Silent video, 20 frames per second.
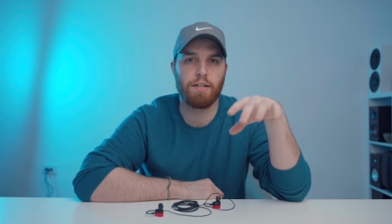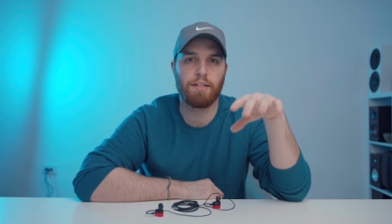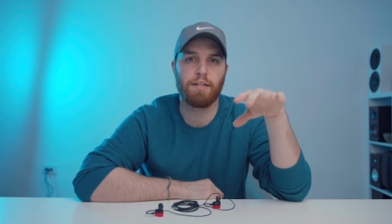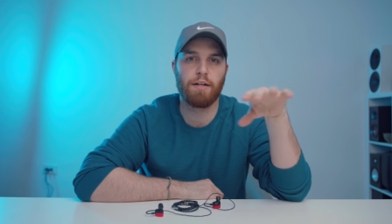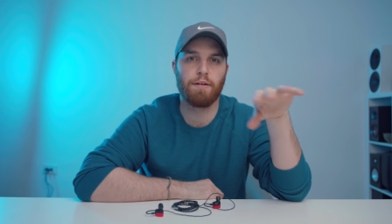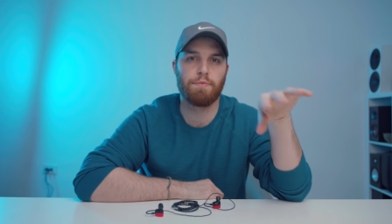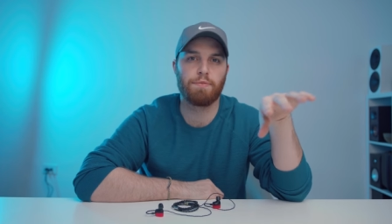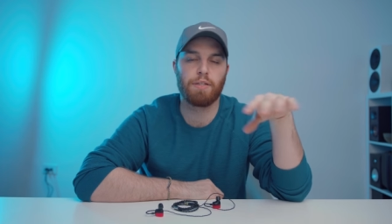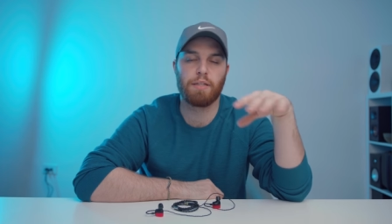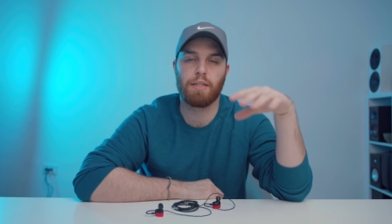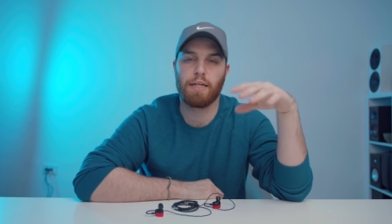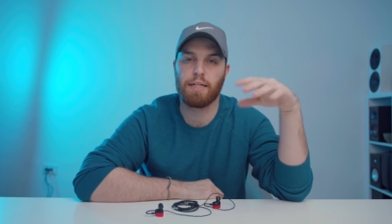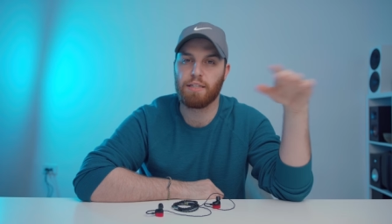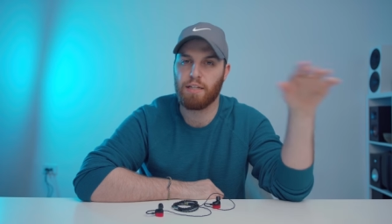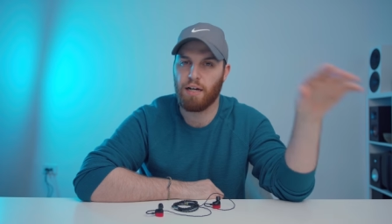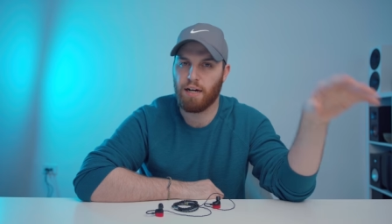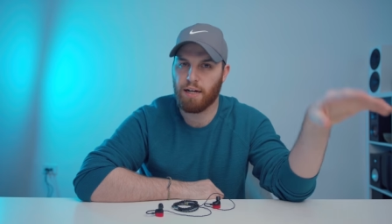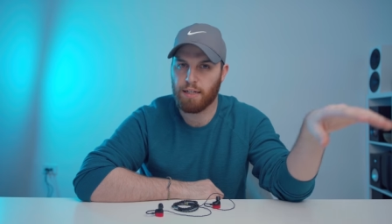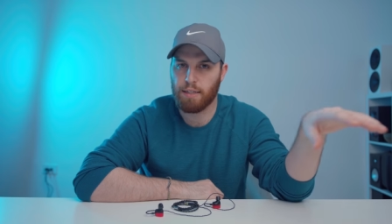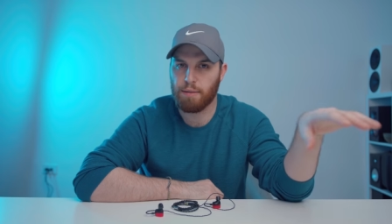it enough to like
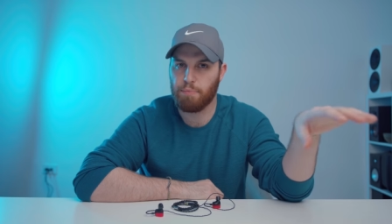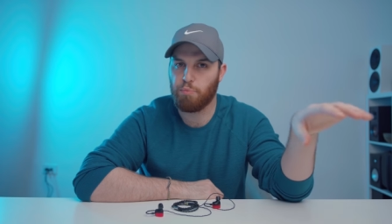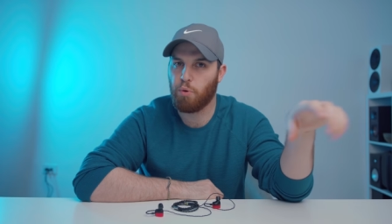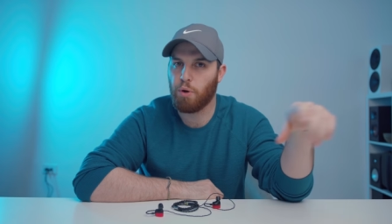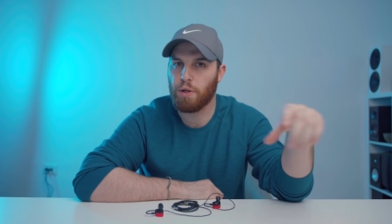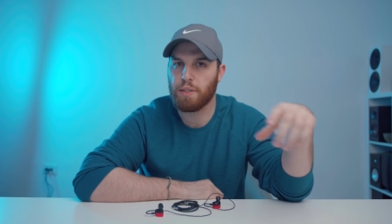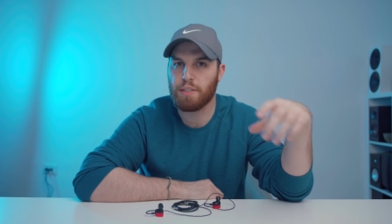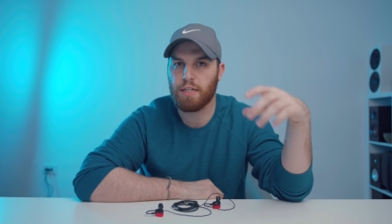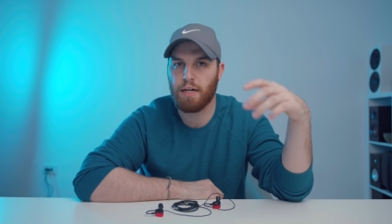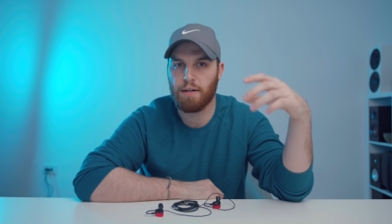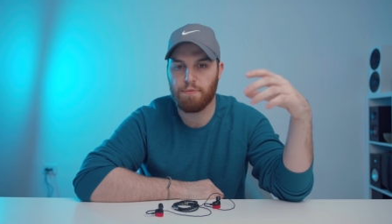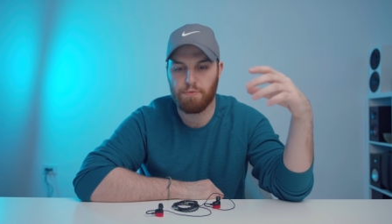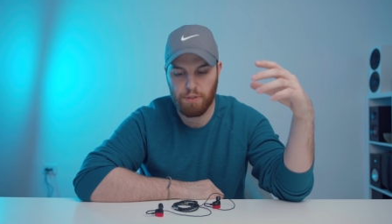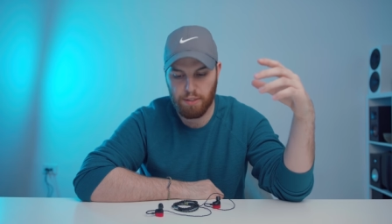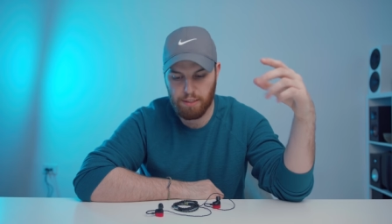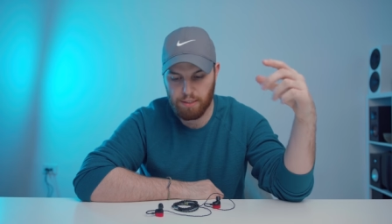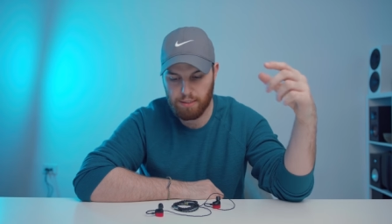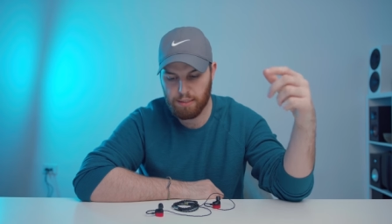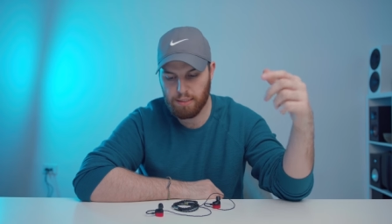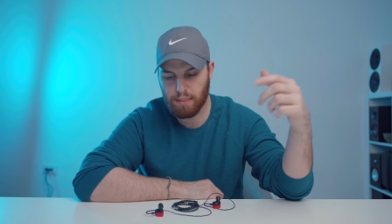knock any points off or
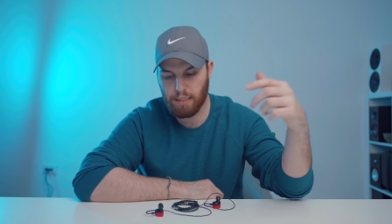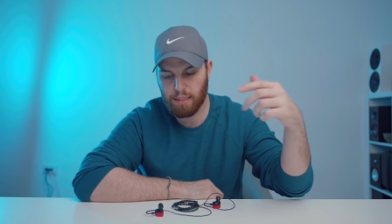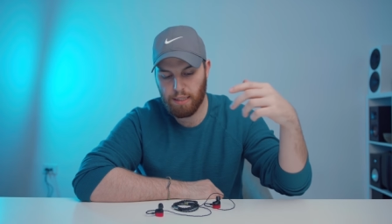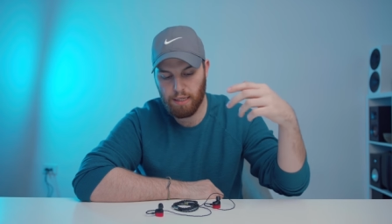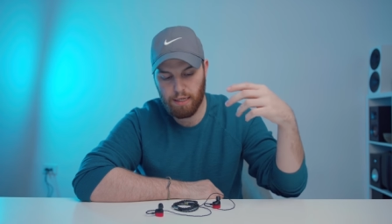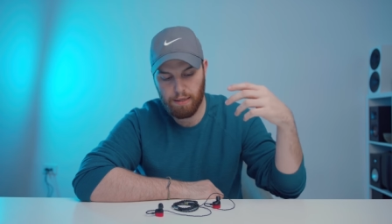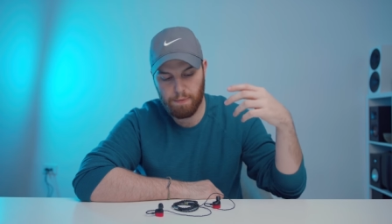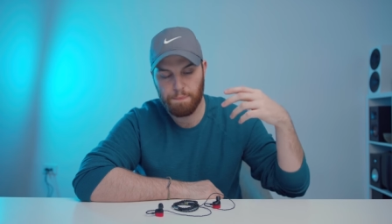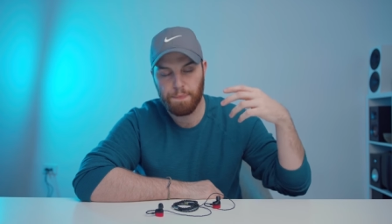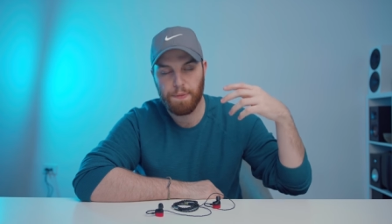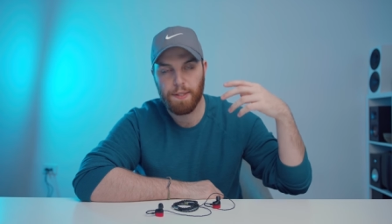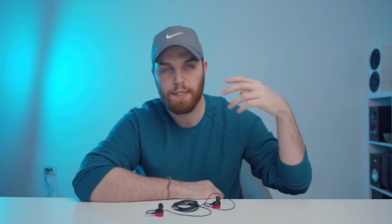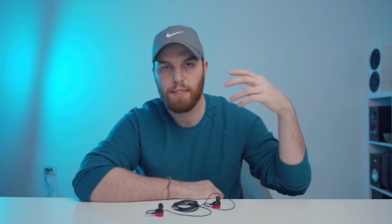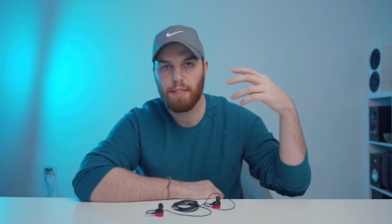anything like that.